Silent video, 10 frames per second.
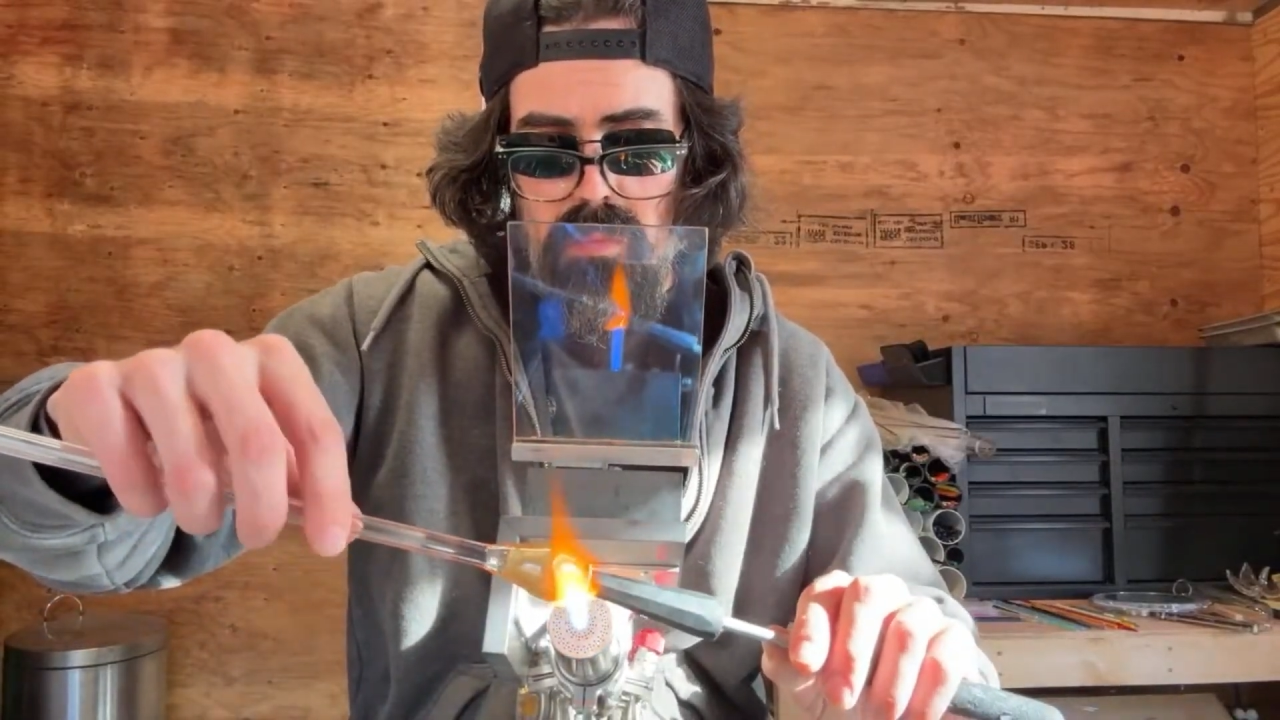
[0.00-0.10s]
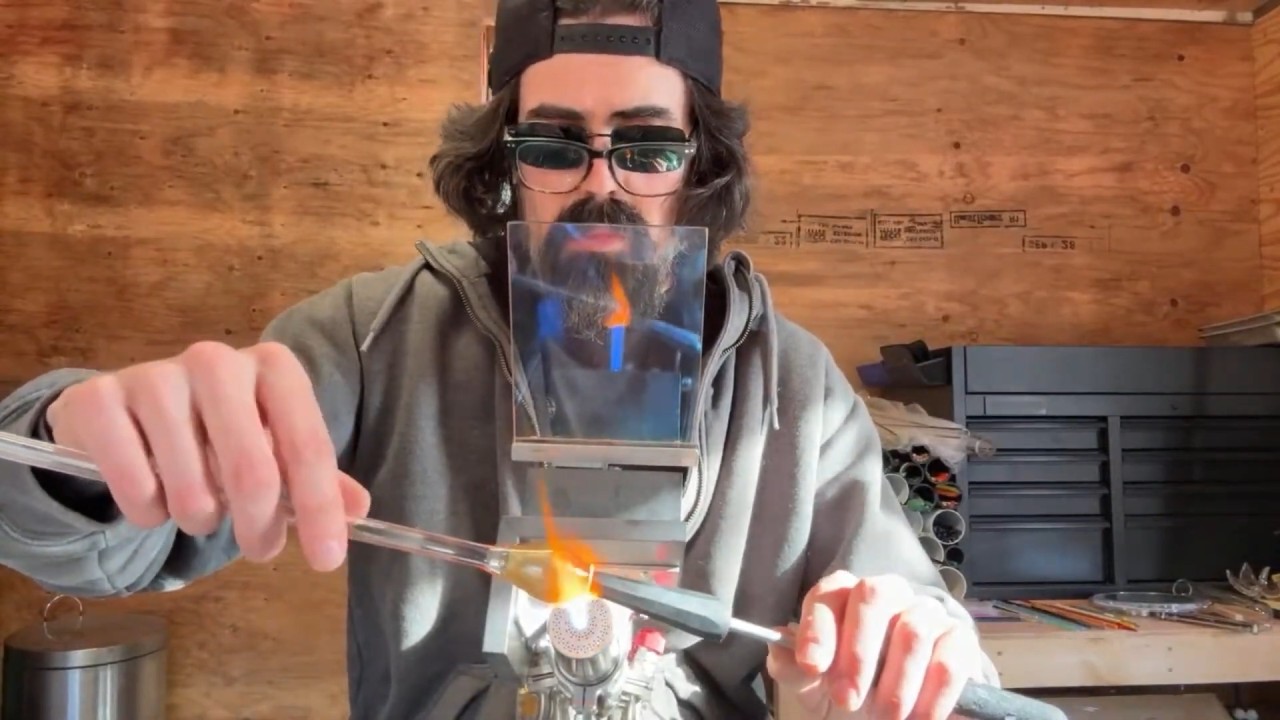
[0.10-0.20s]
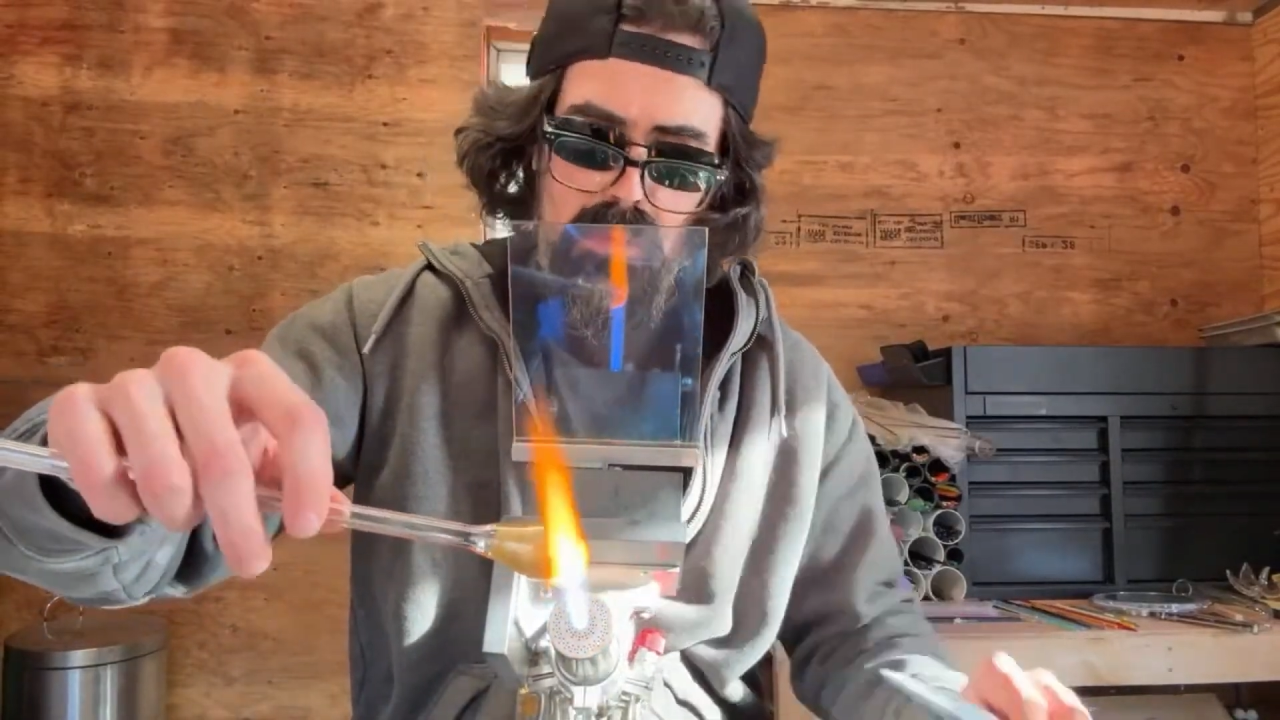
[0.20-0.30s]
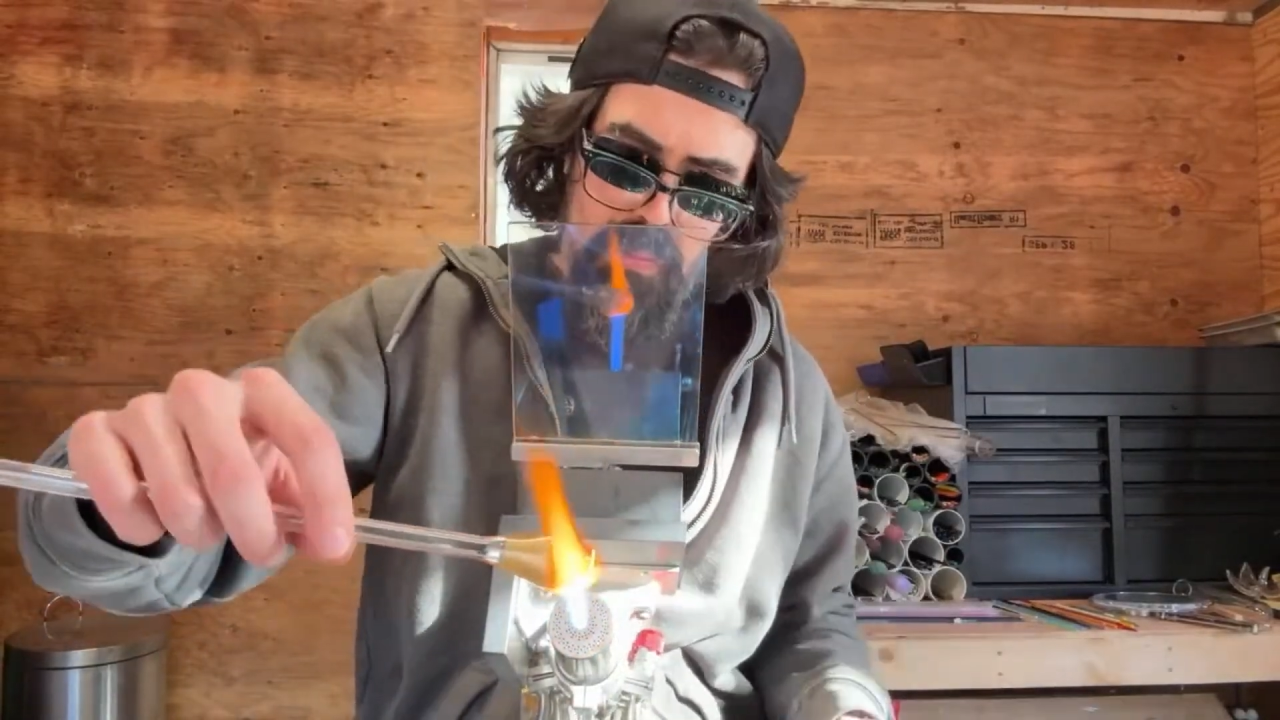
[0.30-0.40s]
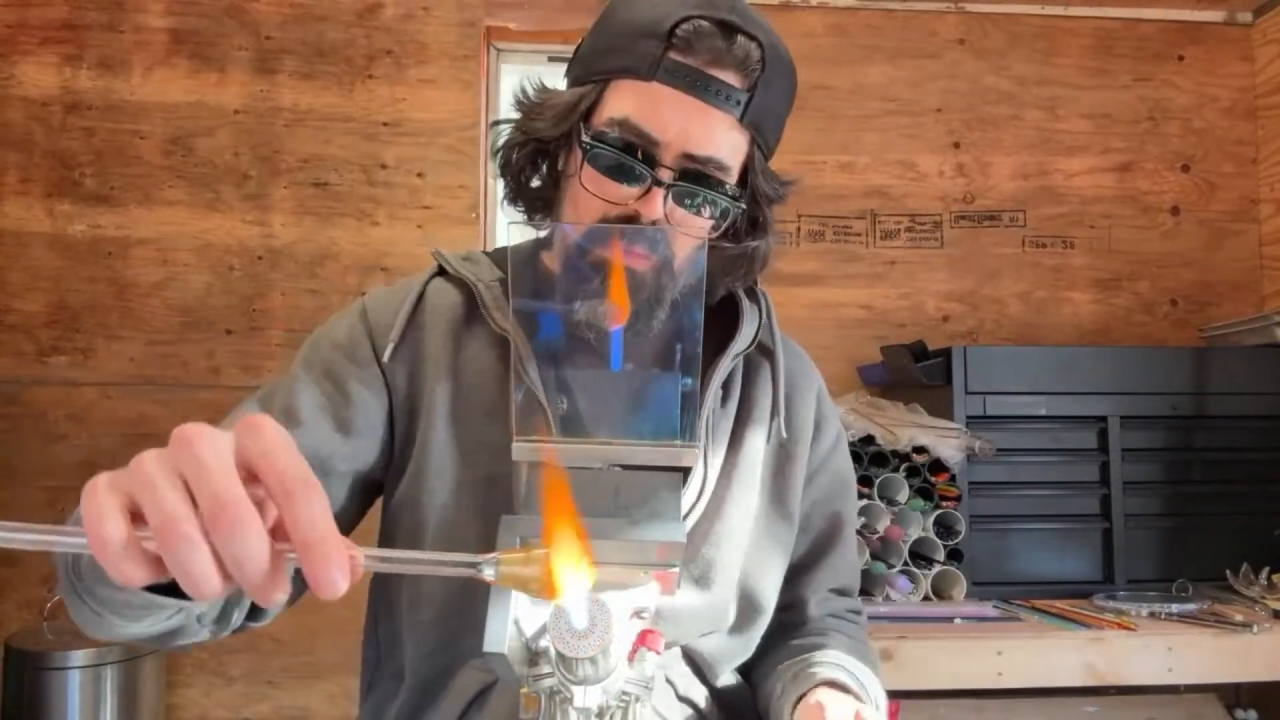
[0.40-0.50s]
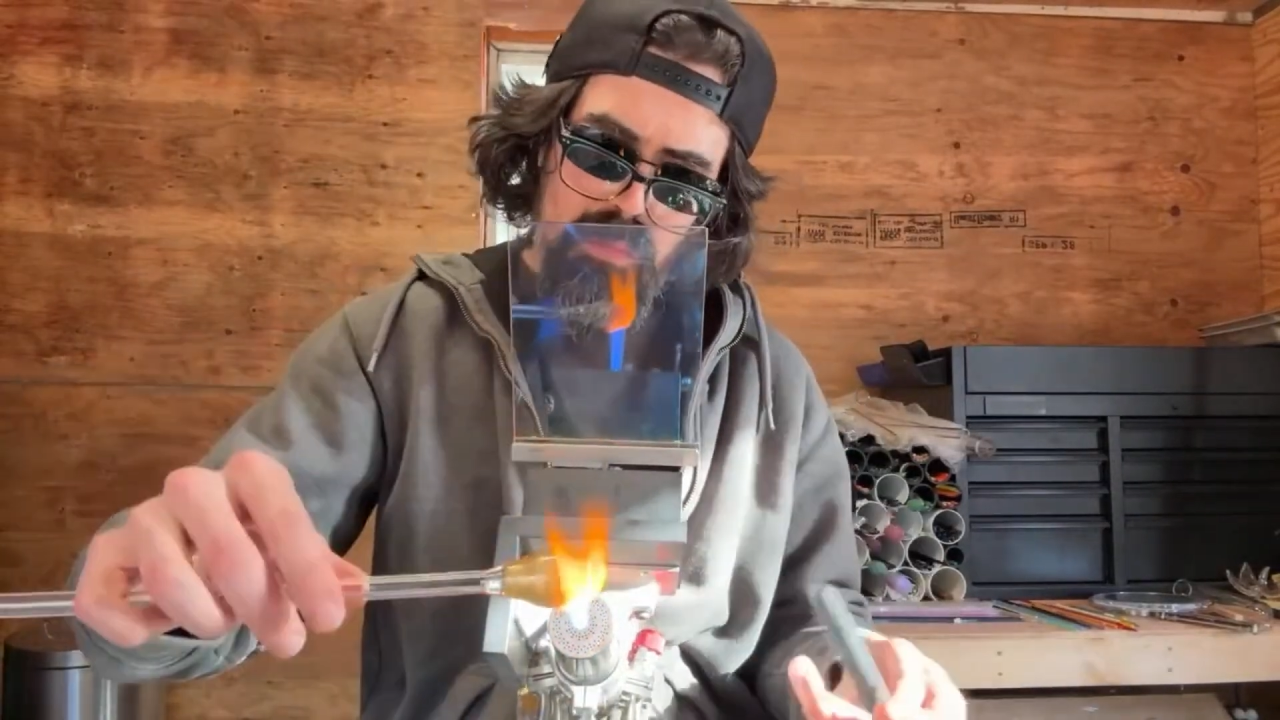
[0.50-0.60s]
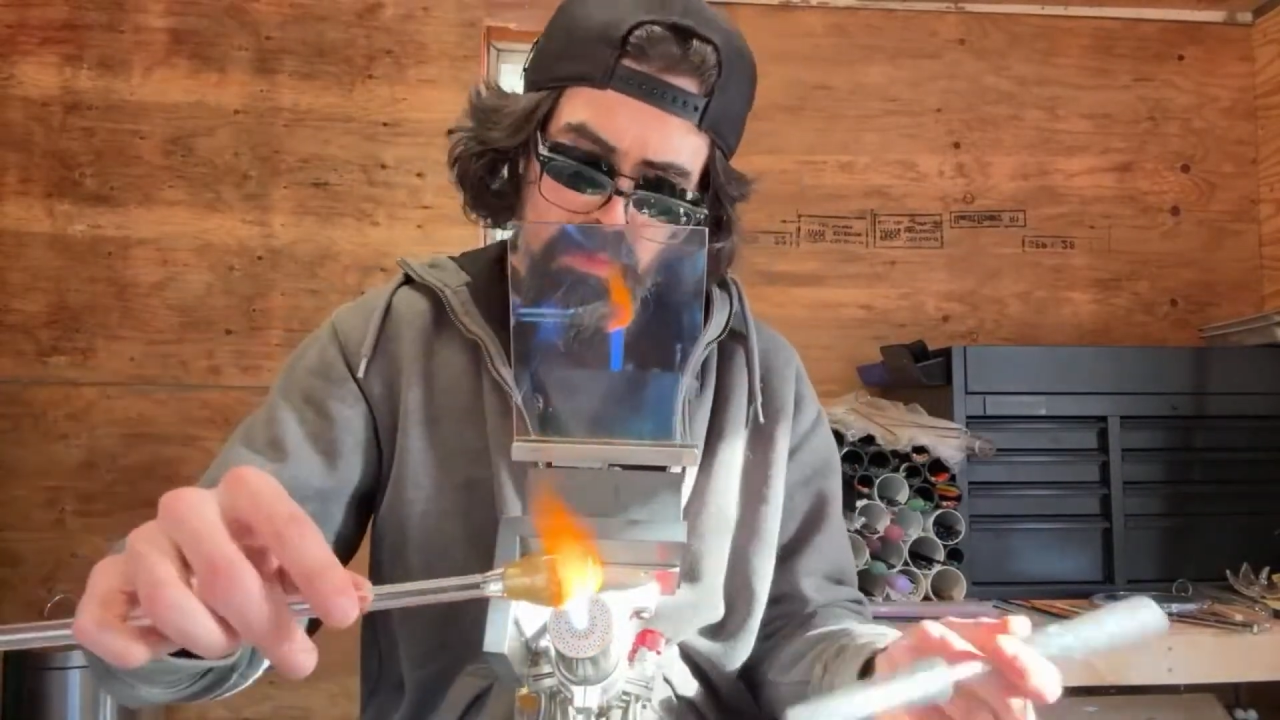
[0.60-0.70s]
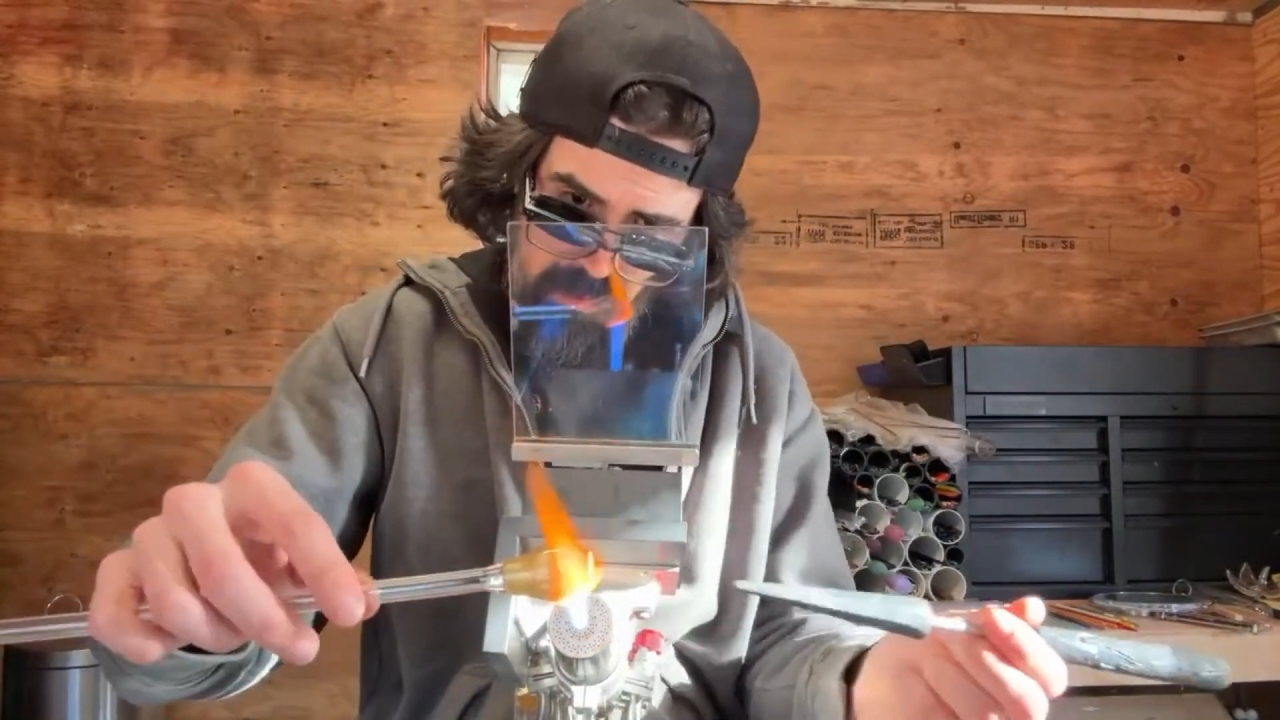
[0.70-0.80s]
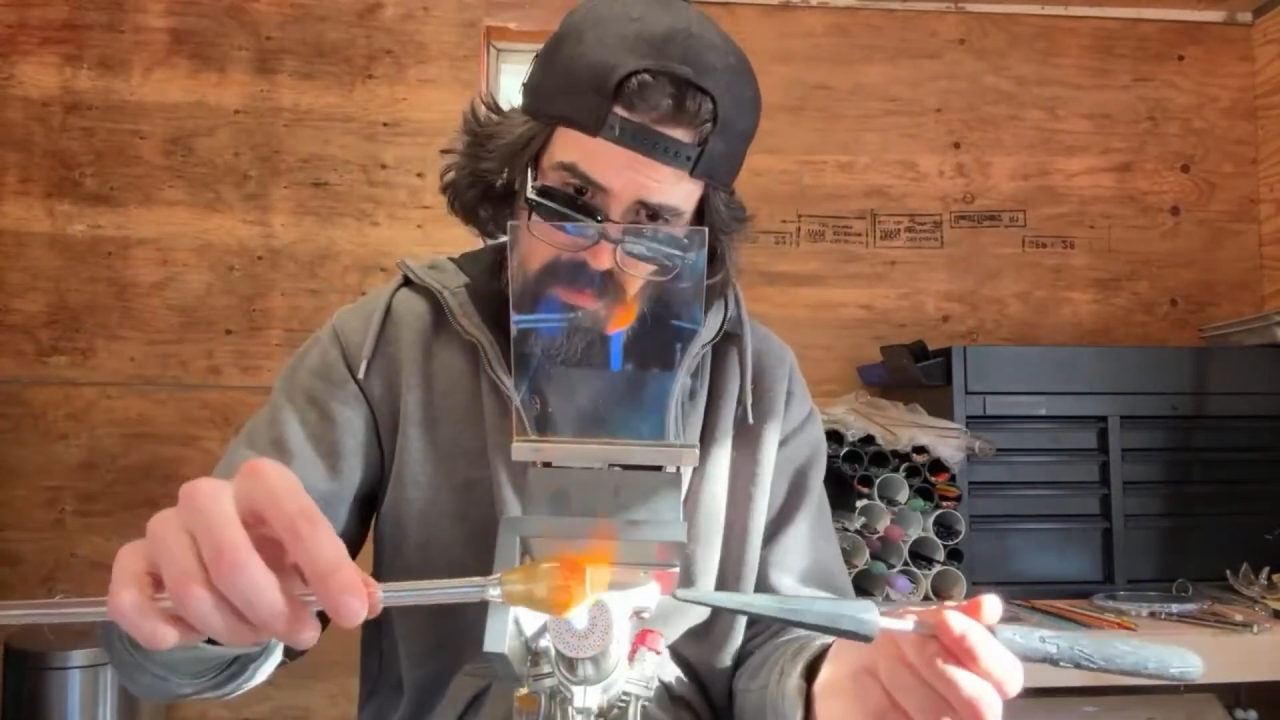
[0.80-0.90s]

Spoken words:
the rod away.